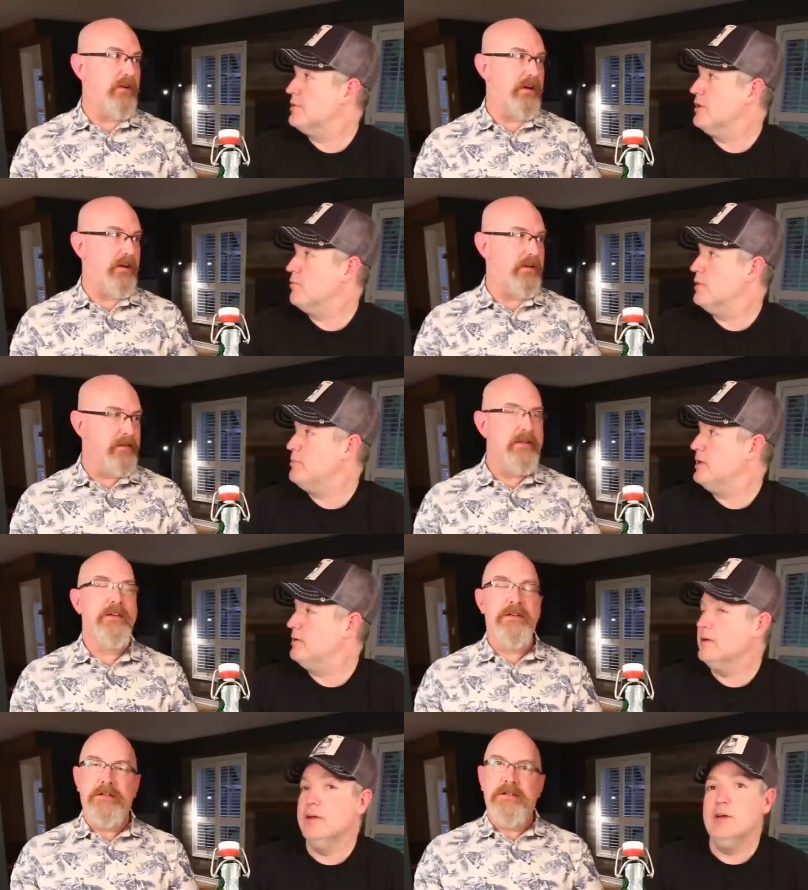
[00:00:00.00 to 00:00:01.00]
Speaker 1: right. Yeah.
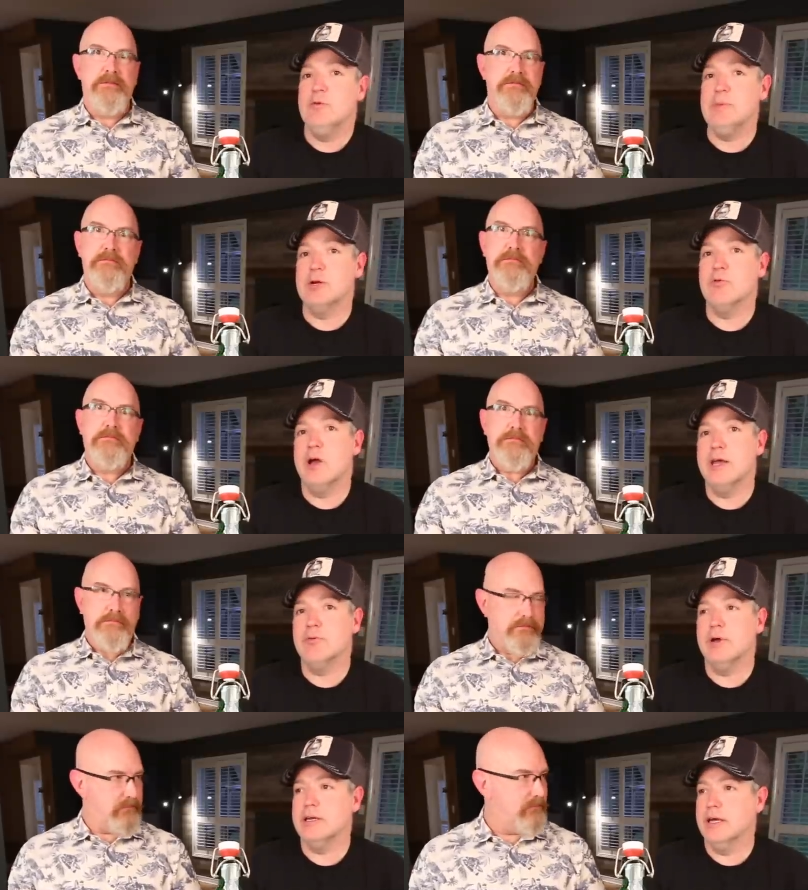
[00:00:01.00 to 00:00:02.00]
We'd be, we'd be
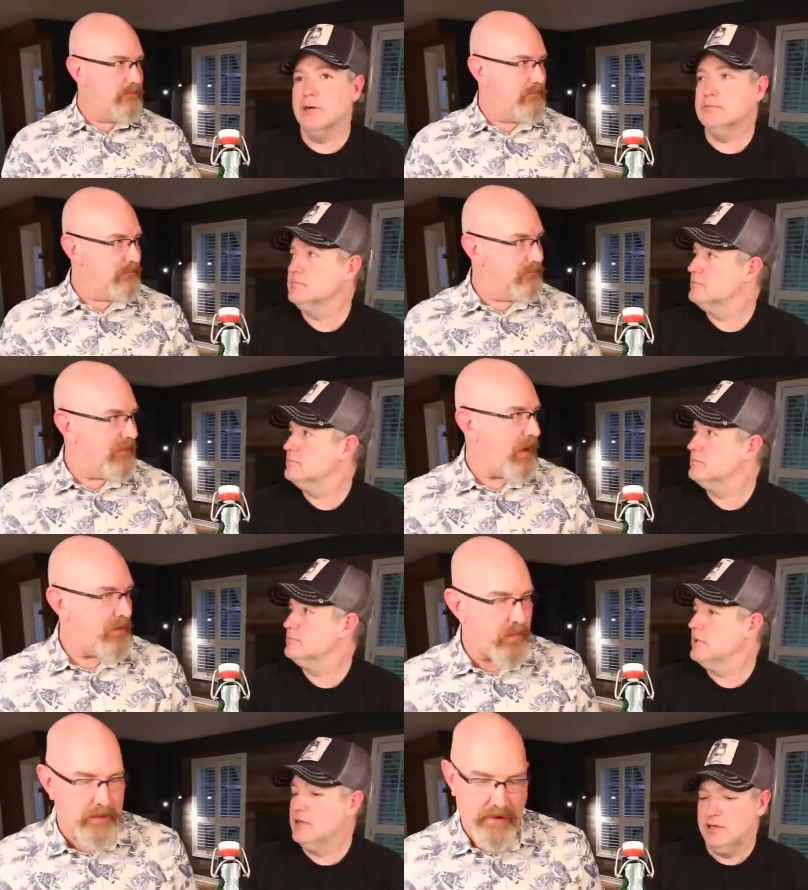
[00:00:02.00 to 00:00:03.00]
crying right now. Yeah,
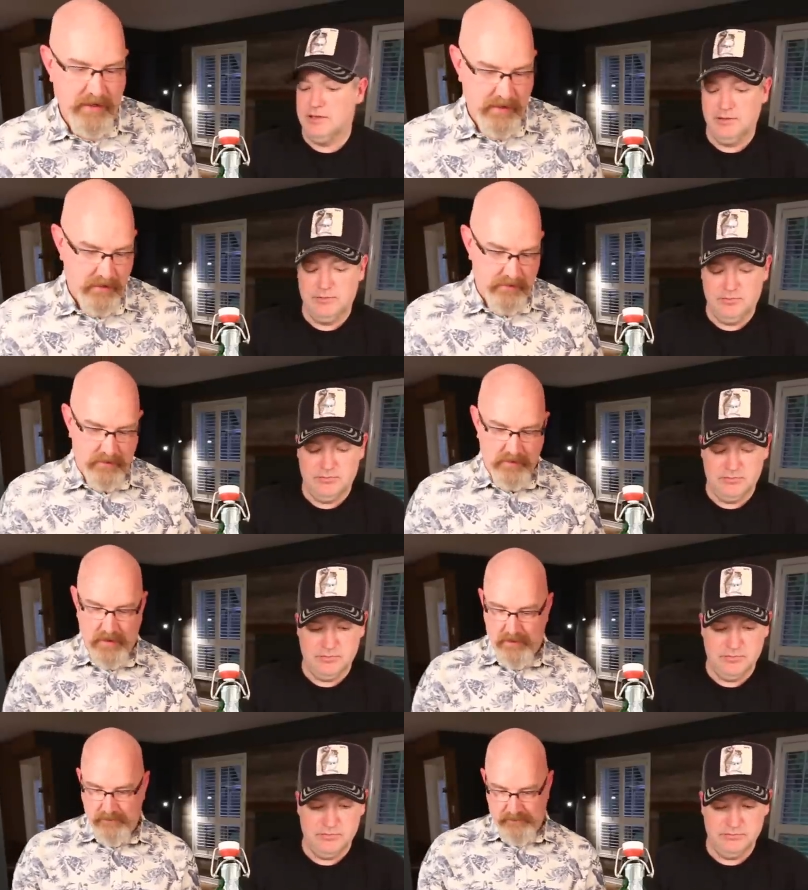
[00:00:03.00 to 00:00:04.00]
we don't want to wreck another
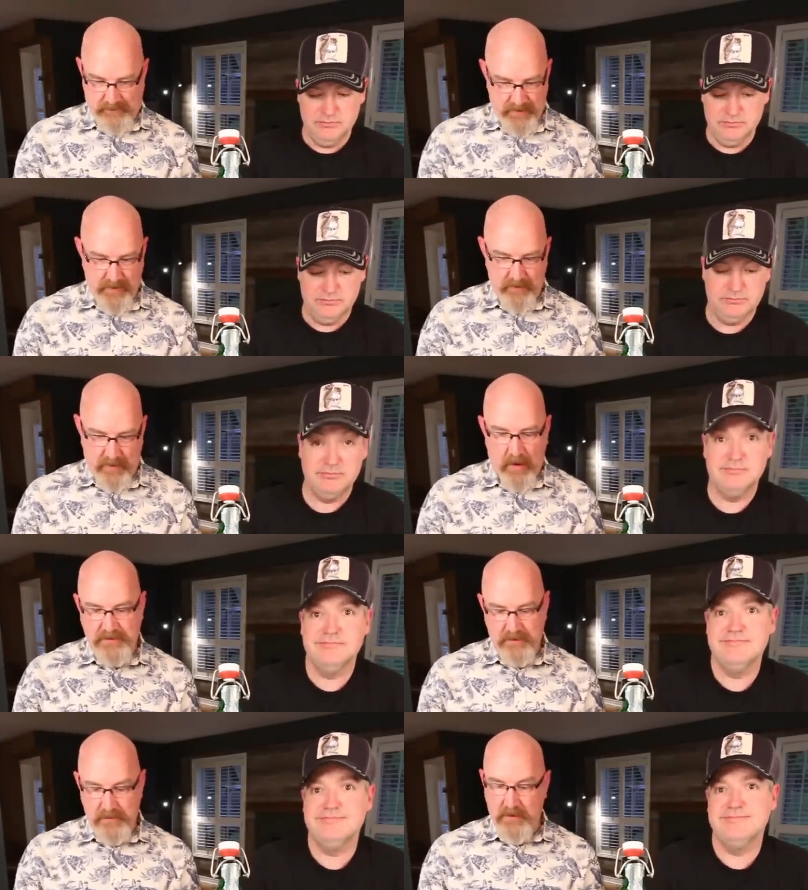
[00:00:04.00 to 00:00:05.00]
uh, mm. another
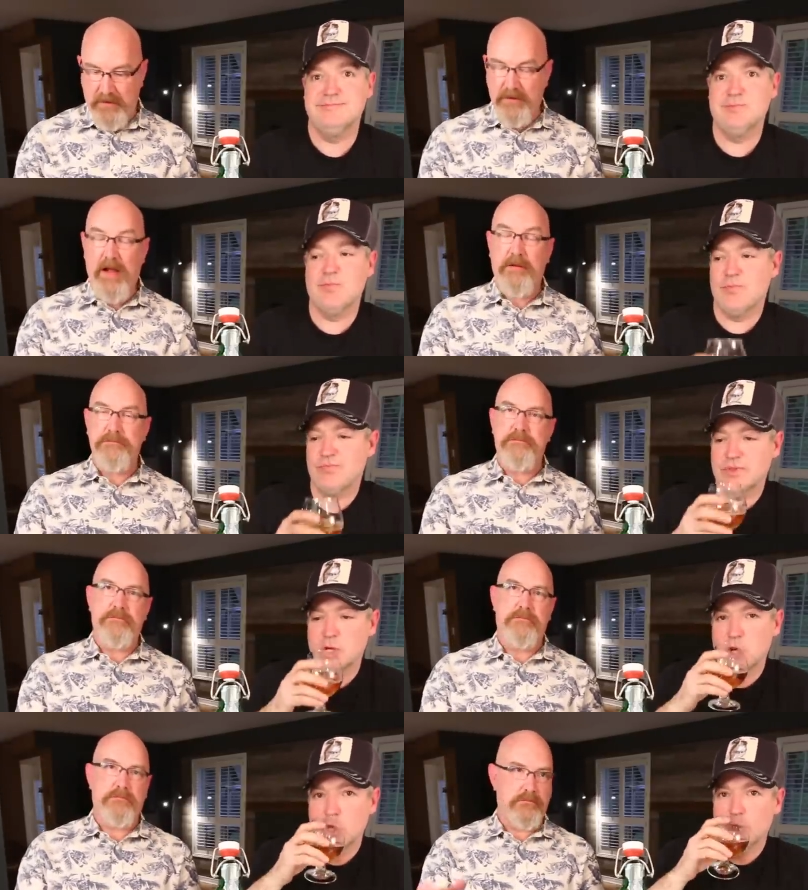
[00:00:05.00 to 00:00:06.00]
awesome meal like that.
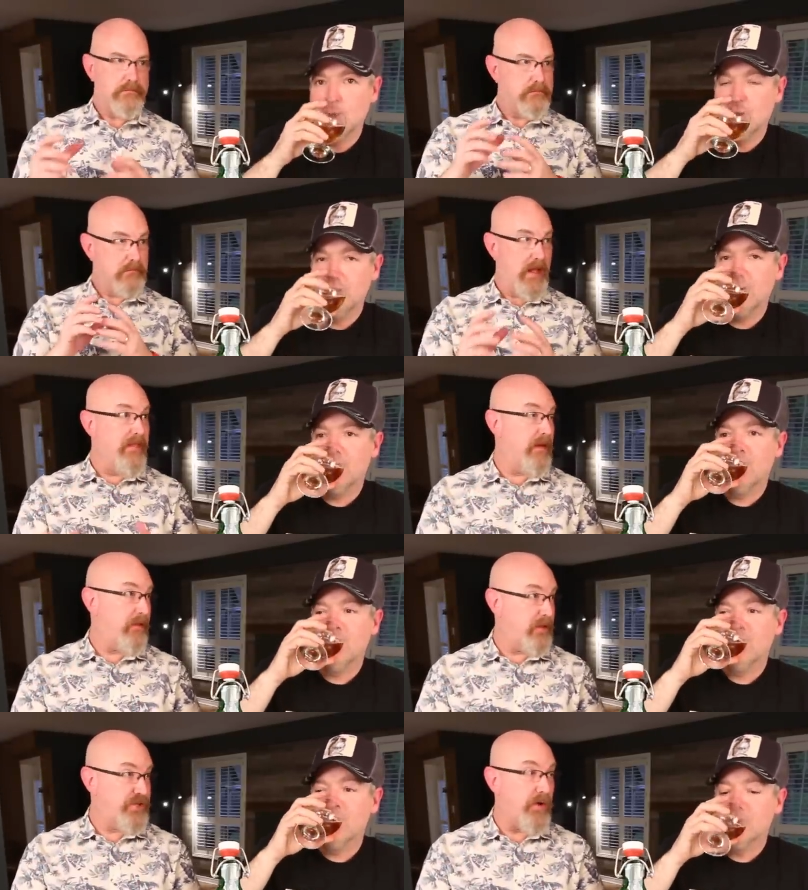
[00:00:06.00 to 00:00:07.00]
And
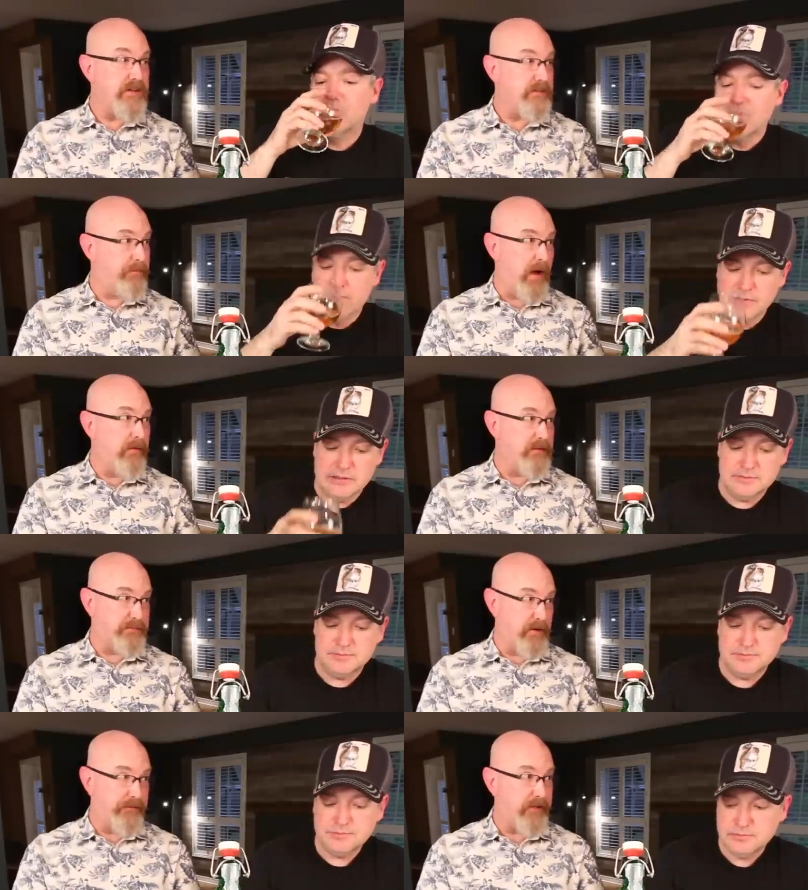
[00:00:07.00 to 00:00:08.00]
the, the choice of bun was
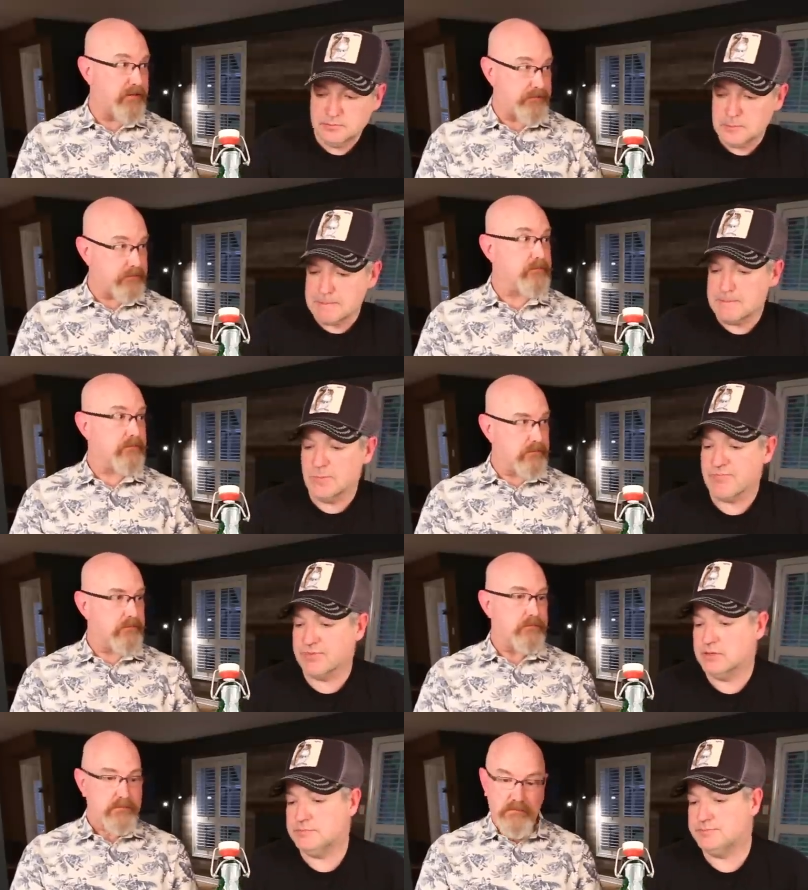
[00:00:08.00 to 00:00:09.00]
perfect.
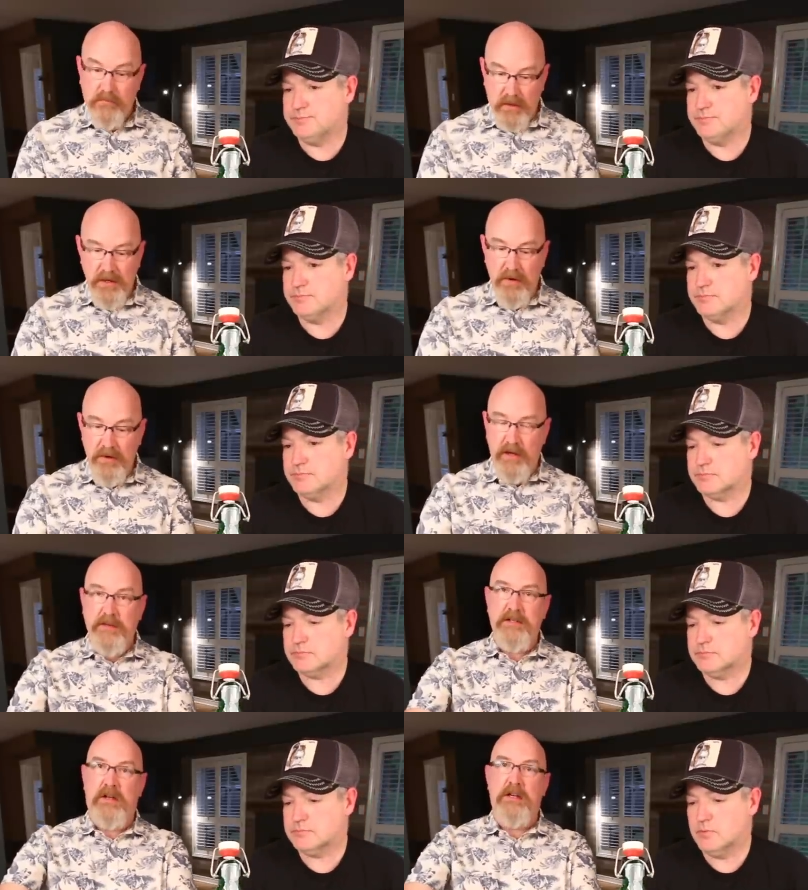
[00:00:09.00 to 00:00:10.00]
You know, you
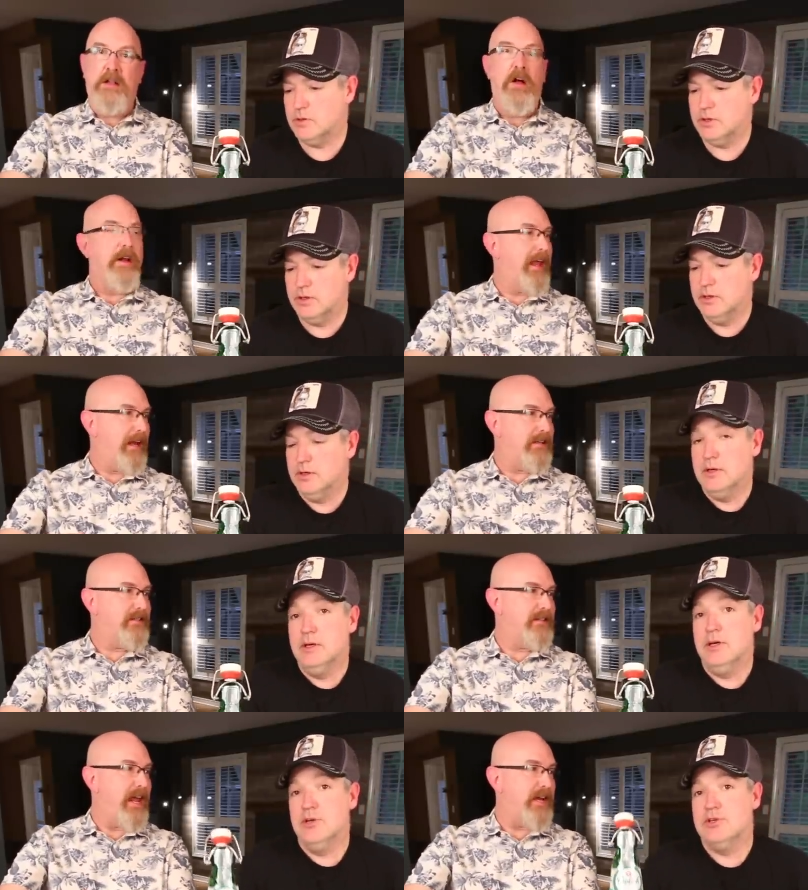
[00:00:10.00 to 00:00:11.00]
got these elongated
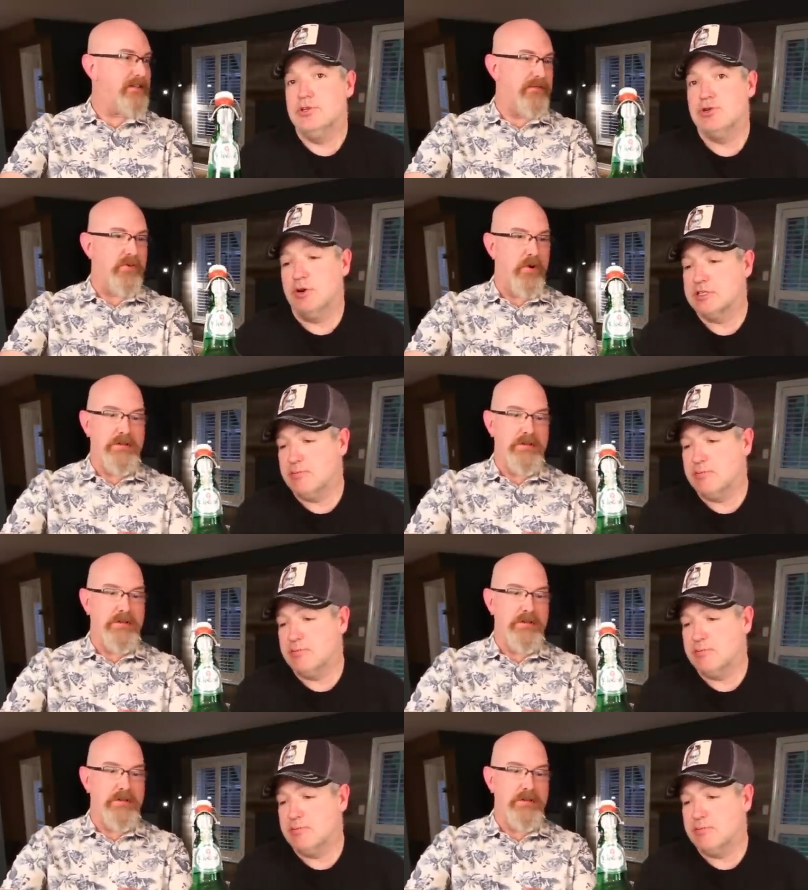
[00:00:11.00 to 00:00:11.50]
steaks. Of choice